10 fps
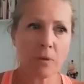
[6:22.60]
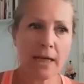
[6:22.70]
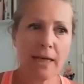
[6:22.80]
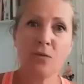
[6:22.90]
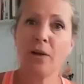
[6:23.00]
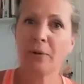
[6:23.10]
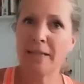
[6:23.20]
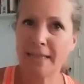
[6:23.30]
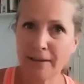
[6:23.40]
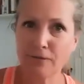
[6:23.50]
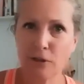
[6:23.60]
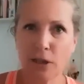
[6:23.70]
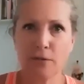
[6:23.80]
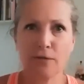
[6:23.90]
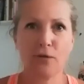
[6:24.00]
is very
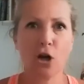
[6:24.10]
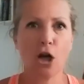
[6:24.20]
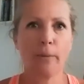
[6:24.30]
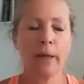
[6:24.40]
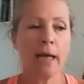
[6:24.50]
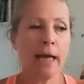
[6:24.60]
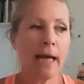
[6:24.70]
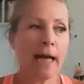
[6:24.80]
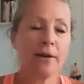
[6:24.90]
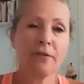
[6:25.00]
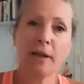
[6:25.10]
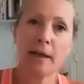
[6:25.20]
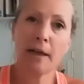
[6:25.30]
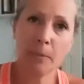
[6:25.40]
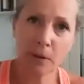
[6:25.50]
different from having a
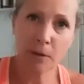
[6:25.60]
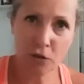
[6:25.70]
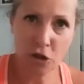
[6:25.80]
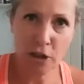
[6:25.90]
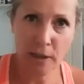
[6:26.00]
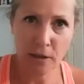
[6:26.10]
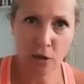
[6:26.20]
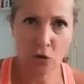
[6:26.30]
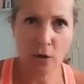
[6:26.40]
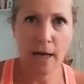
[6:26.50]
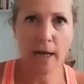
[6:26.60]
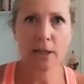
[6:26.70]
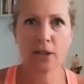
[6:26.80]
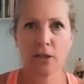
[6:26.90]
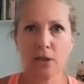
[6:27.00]
couple of cheese and
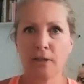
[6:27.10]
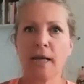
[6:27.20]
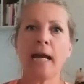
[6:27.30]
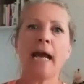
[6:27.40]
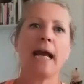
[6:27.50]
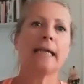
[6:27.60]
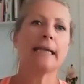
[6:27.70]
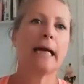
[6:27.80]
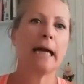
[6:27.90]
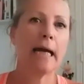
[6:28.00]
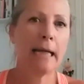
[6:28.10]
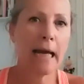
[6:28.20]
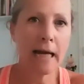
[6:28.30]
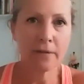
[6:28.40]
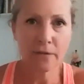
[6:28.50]
crackers and then
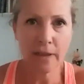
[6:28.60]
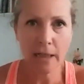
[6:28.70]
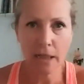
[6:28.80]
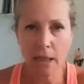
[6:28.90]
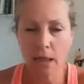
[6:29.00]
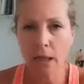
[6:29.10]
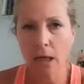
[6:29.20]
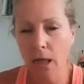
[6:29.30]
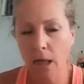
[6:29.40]
having,